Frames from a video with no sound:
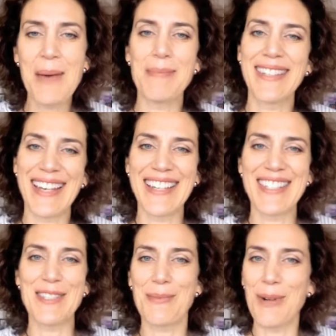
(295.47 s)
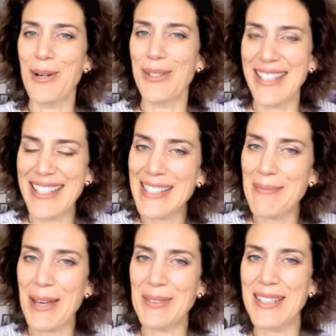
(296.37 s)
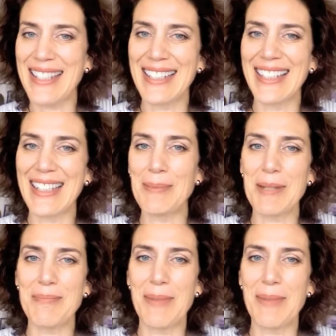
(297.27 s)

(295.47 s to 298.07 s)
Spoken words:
because the road is about to get a little bit